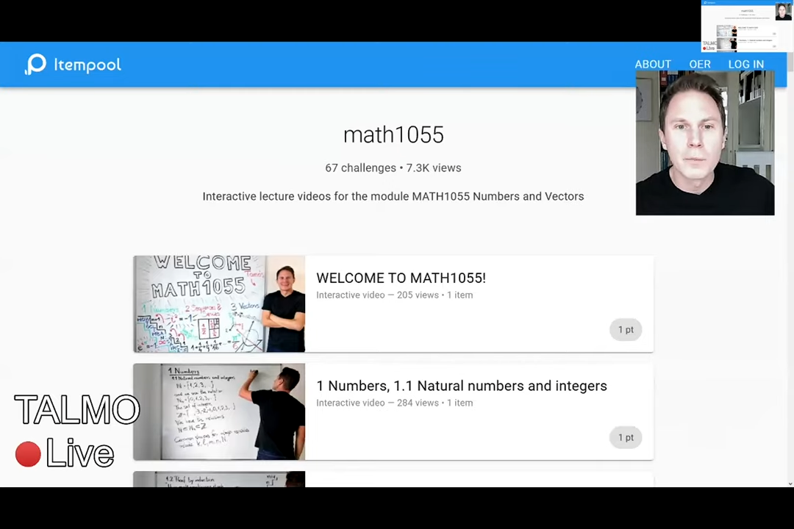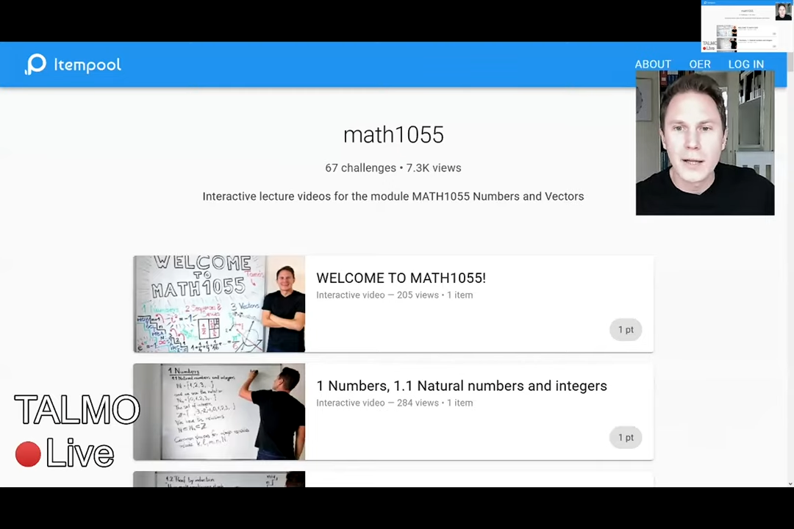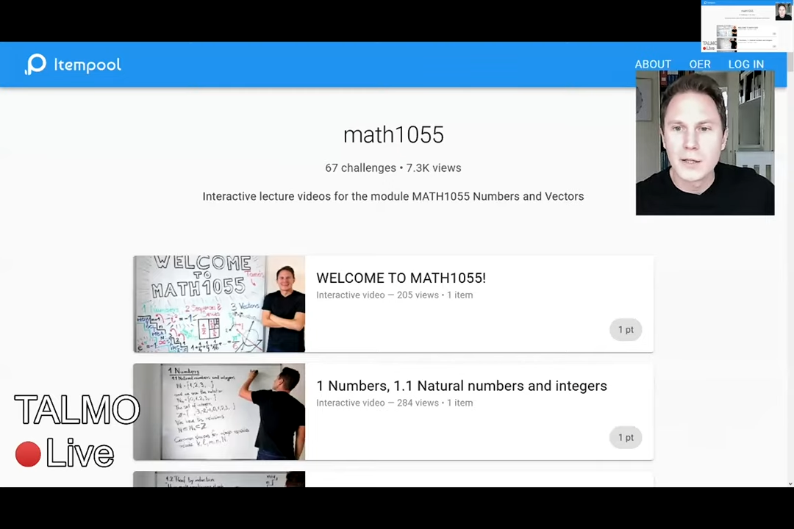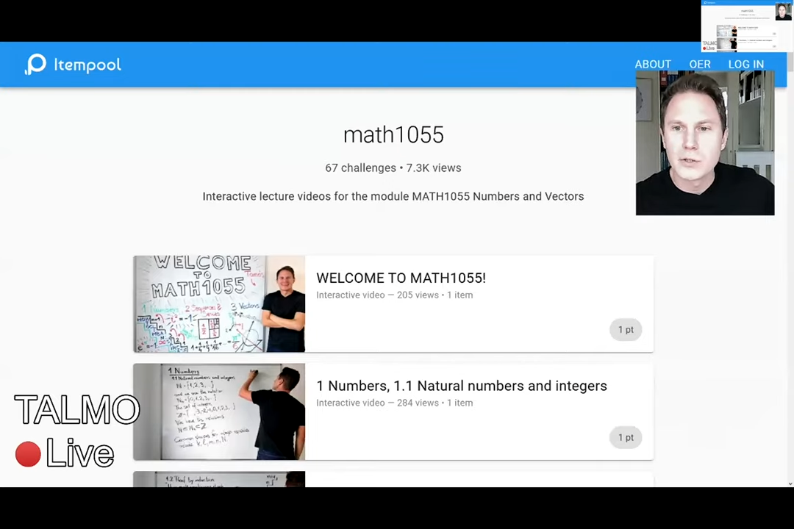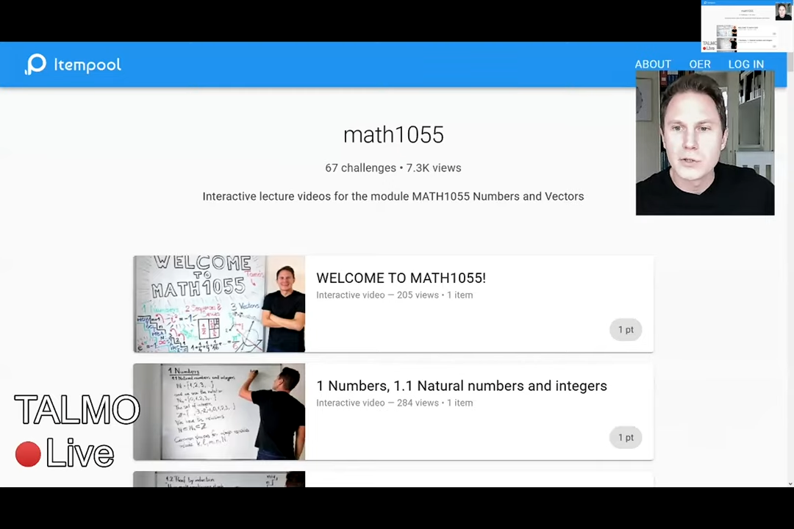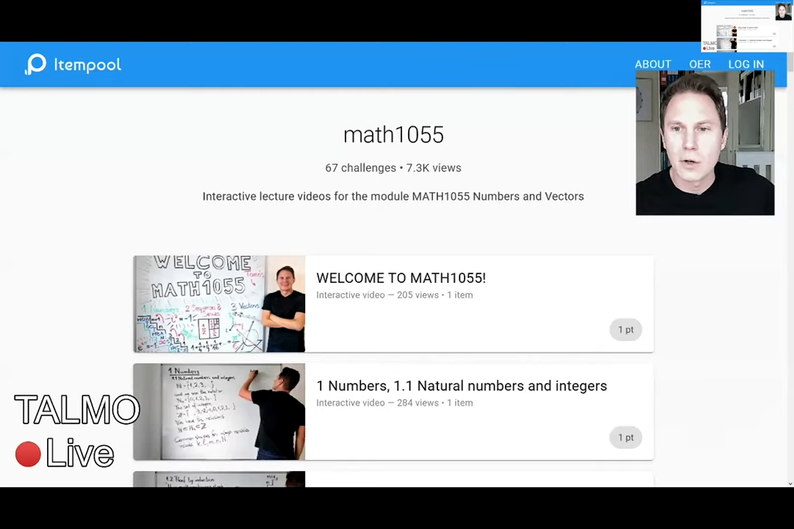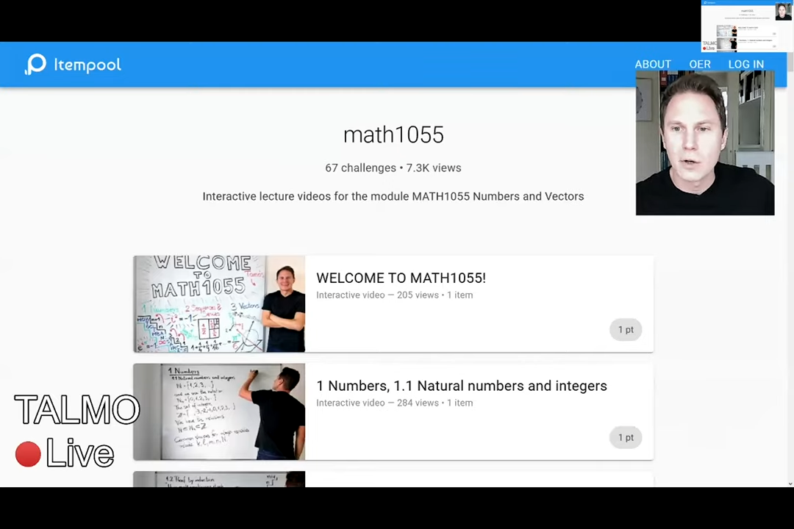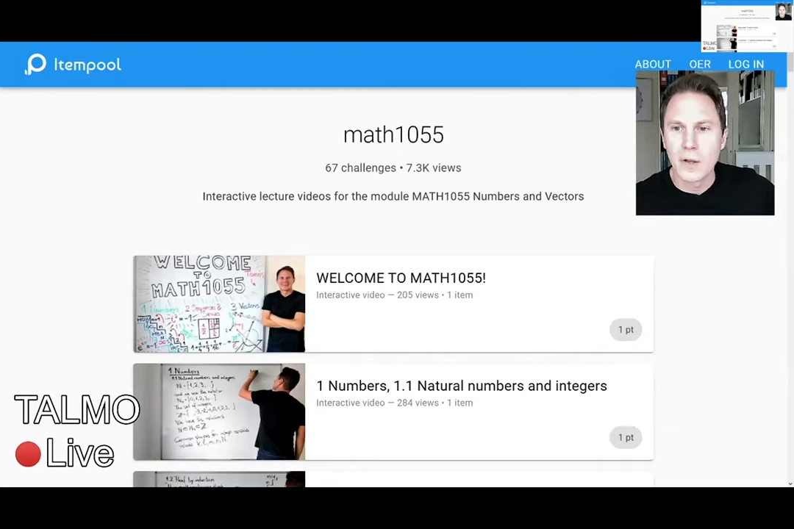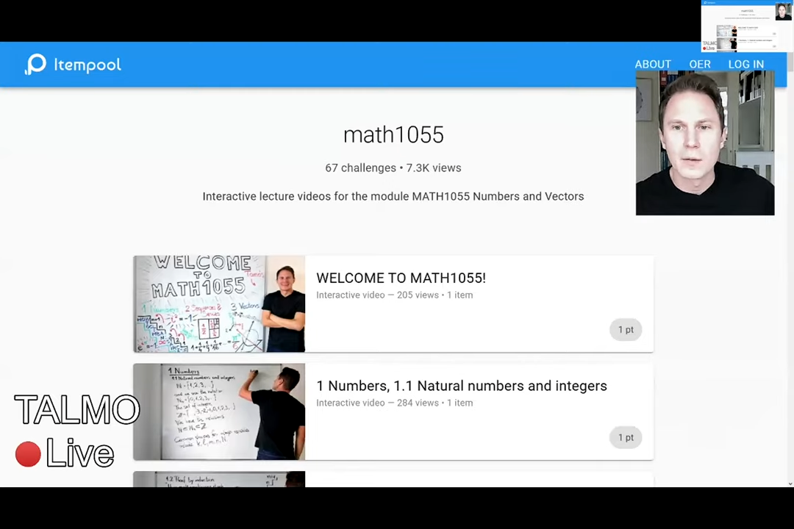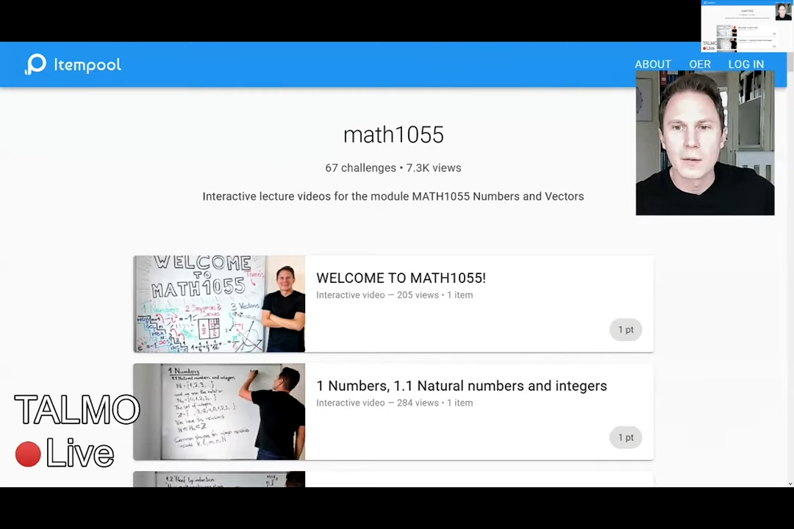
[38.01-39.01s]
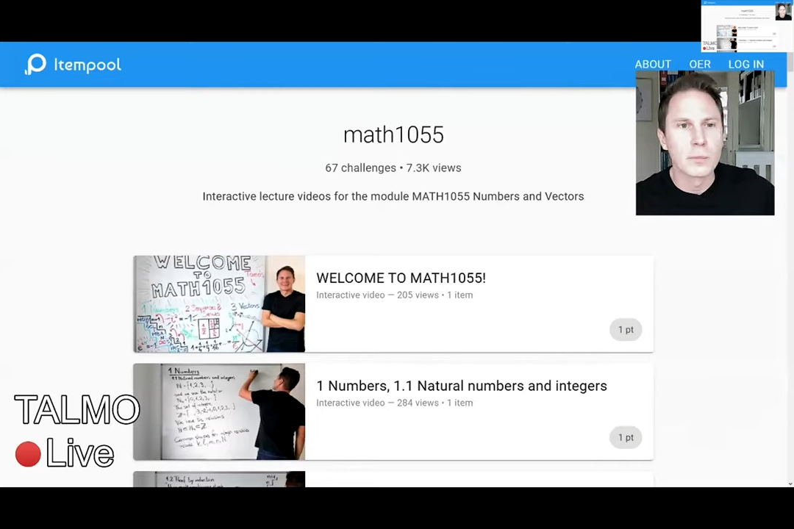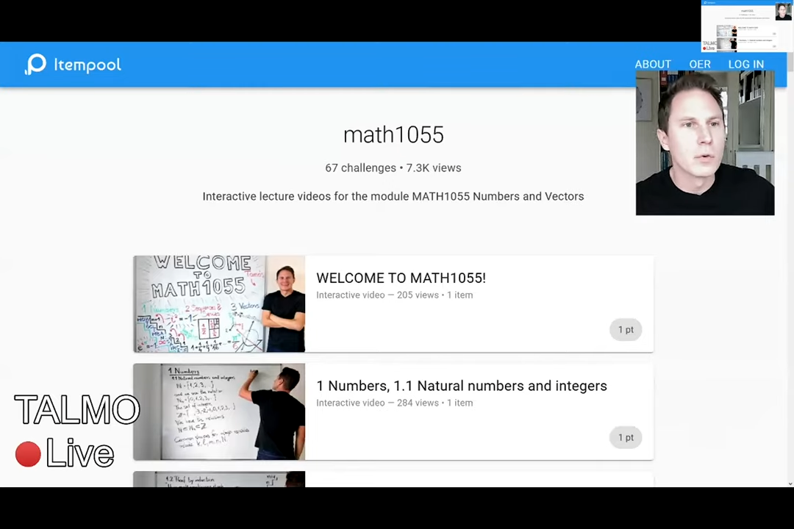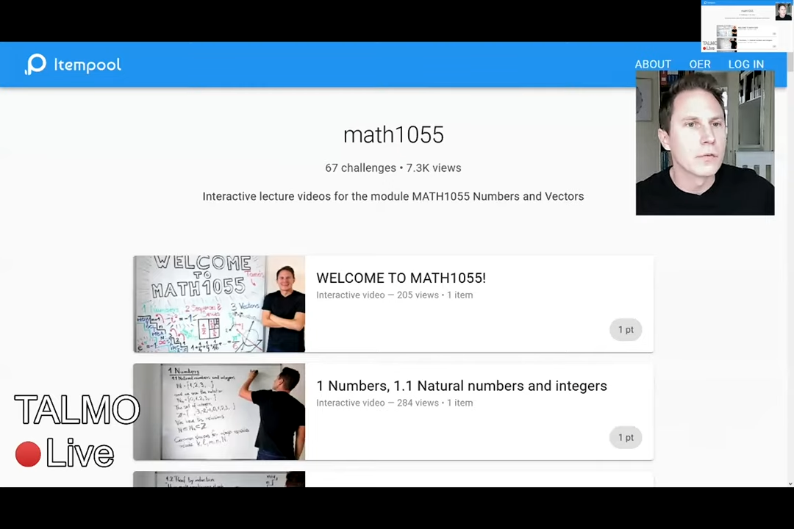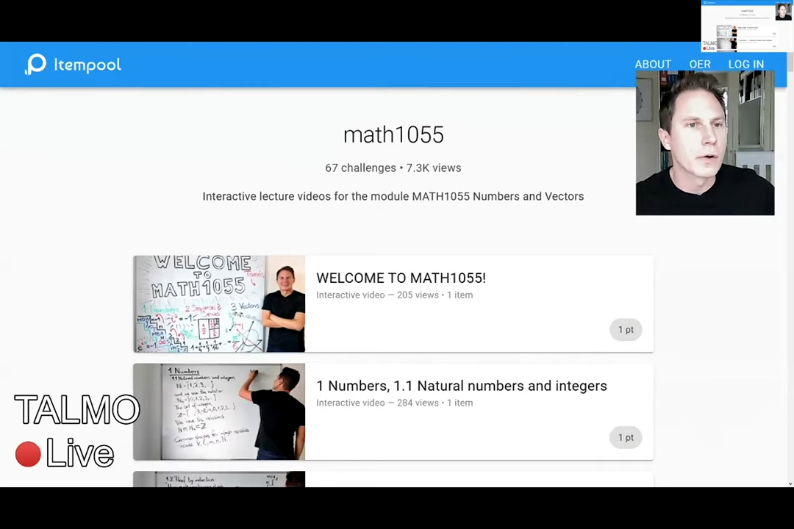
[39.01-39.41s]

page on Itempool